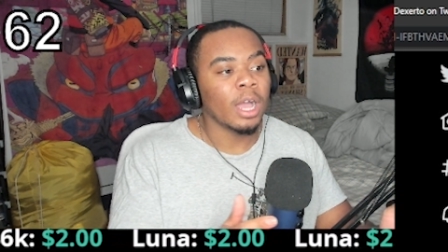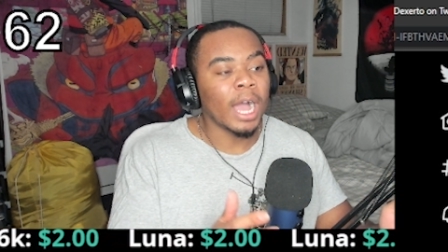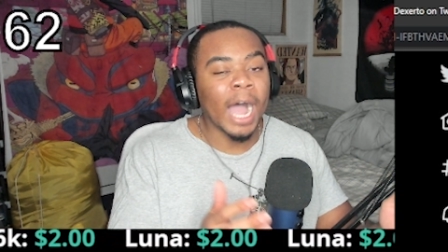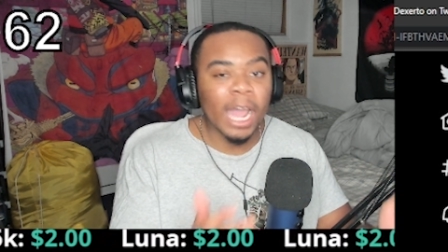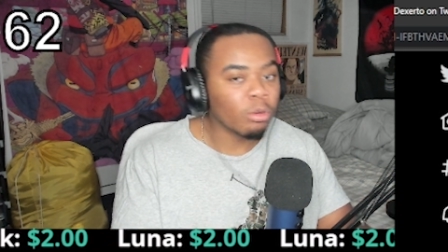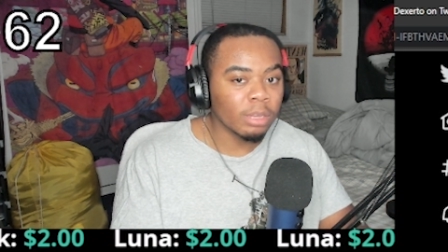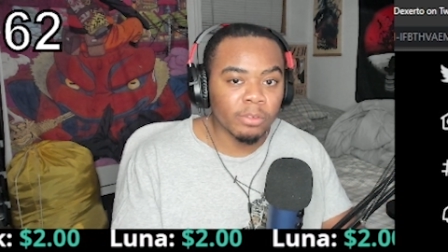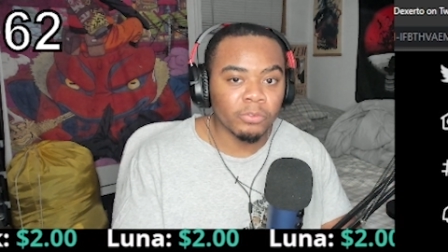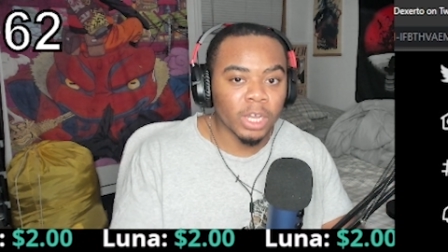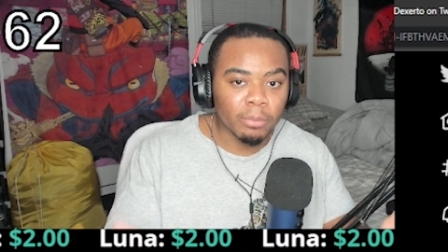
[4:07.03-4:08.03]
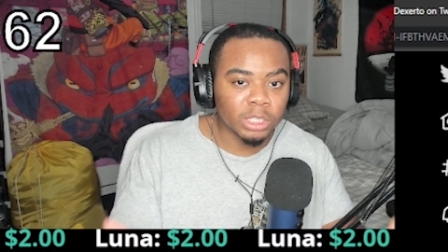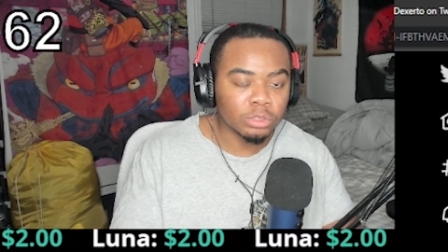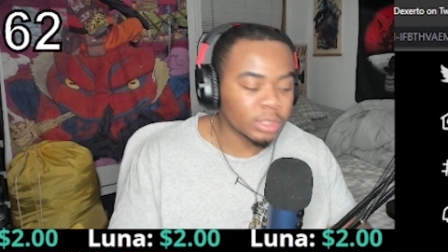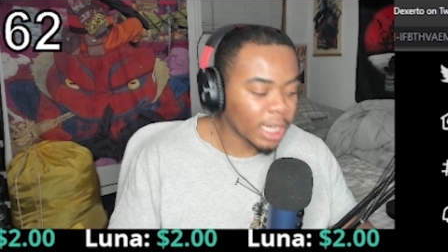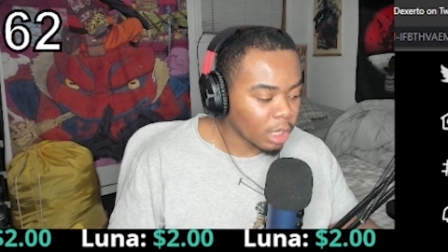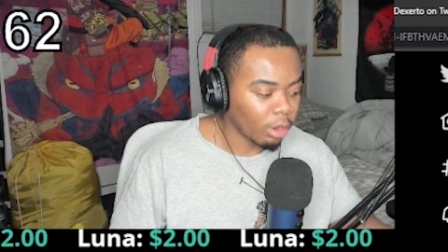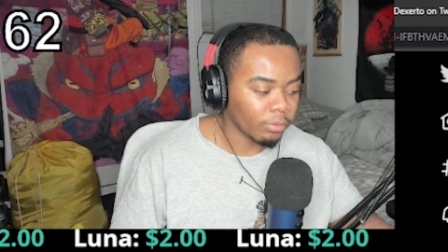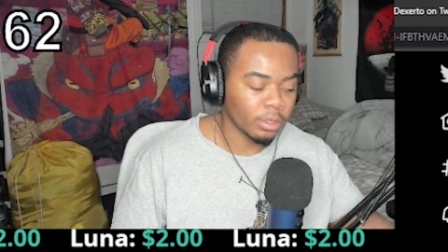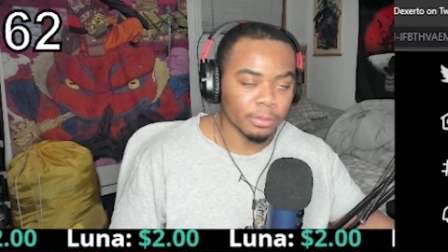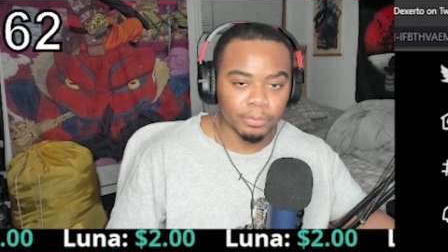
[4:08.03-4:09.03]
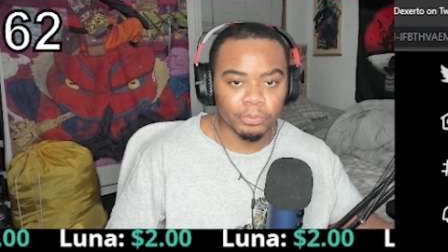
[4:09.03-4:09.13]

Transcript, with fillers: I don't give a fuck about you jacking off to them.